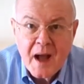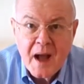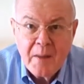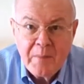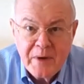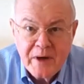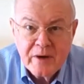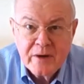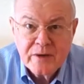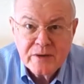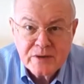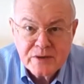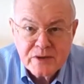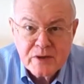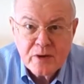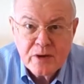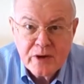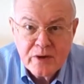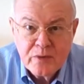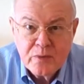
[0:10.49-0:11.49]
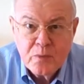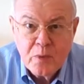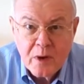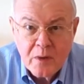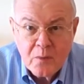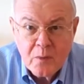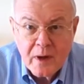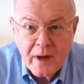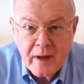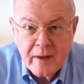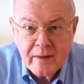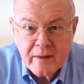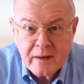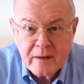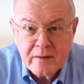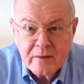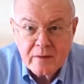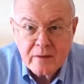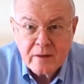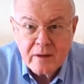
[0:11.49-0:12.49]
I'm here to show you one way
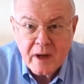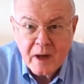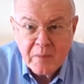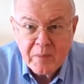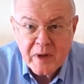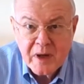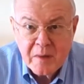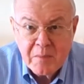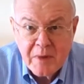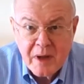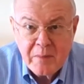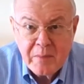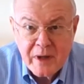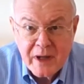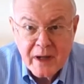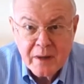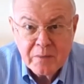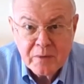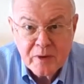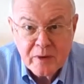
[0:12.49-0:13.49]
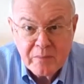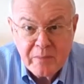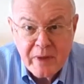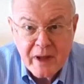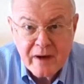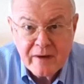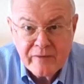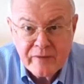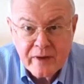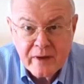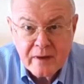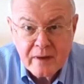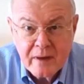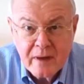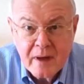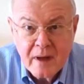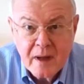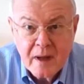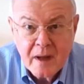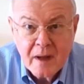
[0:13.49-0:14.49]
that your company may be able to benefit
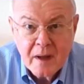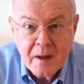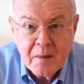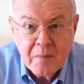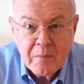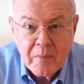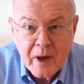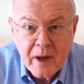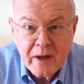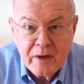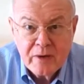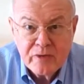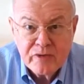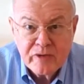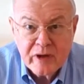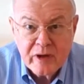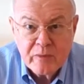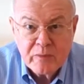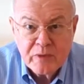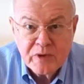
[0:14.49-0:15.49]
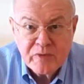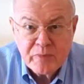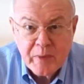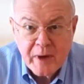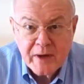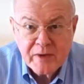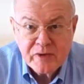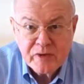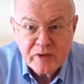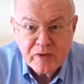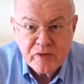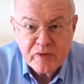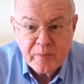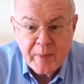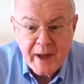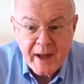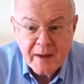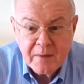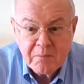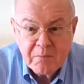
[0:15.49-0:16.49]
by using
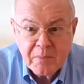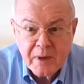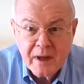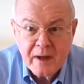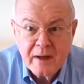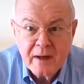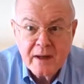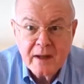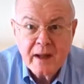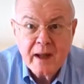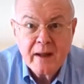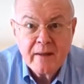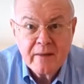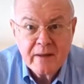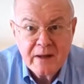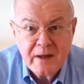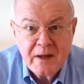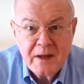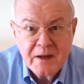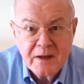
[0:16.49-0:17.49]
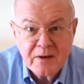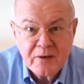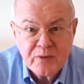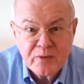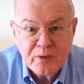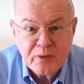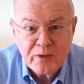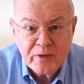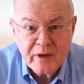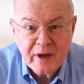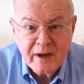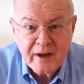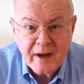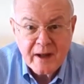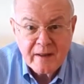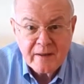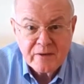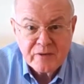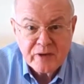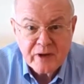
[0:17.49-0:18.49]
Responsive's patent pending LED control
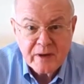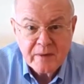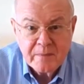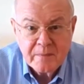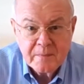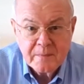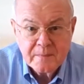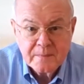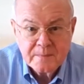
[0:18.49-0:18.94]
technology.